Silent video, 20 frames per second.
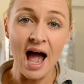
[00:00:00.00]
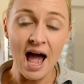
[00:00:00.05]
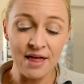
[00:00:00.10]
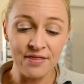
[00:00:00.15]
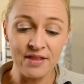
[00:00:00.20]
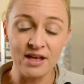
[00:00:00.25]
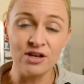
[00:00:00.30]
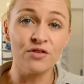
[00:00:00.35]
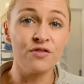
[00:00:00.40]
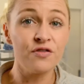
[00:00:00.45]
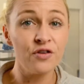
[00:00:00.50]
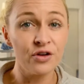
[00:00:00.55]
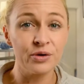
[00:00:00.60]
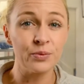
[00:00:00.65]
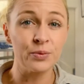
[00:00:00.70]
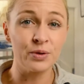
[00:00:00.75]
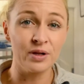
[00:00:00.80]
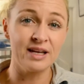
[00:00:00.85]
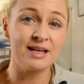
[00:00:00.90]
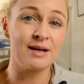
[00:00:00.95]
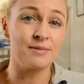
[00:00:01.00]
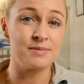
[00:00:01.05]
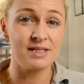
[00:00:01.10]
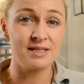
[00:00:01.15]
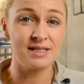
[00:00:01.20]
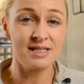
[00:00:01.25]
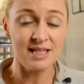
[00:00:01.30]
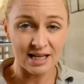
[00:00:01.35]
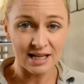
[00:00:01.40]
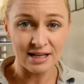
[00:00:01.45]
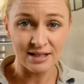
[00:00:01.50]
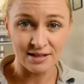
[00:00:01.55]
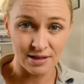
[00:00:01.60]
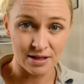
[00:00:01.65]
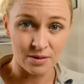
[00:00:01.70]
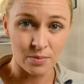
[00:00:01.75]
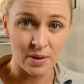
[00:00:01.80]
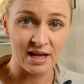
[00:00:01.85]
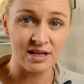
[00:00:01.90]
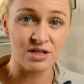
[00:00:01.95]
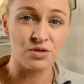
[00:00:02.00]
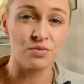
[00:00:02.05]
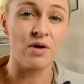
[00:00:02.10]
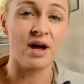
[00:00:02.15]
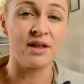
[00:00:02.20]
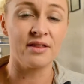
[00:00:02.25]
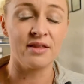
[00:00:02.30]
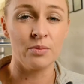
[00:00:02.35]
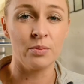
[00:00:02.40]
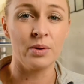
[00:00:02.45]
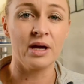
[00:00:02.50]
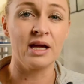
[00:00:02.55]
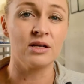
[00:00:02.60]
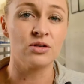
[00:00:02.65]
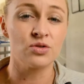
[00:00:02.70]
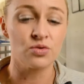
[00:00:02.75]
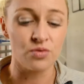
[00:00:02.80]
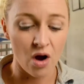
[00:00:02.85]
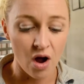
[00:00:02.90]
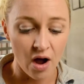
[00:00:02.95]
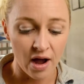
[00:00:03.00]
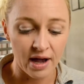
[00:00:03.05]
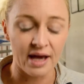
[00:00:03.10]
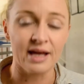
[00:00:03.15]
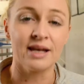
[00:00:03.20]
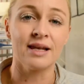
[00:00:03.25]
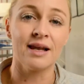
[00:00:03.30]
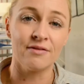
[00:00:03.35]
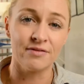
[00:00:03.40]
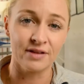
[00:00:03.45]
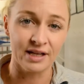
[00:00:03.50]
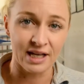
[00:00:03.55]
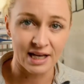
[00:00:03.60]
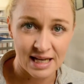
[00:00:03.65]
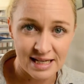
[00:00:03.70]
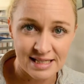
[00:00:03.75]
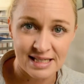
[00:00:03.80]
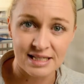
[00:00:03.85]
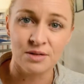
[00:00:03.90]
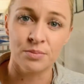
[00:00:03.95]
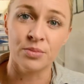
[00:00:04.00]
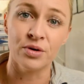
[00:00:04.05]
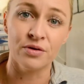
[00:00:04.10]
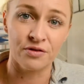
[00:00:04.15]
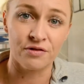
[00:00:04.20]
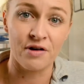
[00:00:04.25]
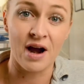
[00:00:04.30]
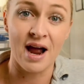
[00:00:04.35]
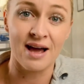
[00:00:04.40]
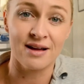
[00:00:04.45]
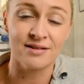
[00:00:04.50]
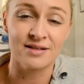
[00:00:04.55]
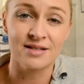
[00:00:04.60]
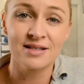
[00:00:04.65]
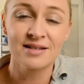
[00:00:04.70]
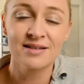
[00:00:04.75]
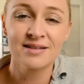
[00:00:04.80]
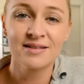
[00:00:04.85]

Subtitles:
and then you'll find it will end up sticking to the bench rather than being dry and lovely and easy to move around.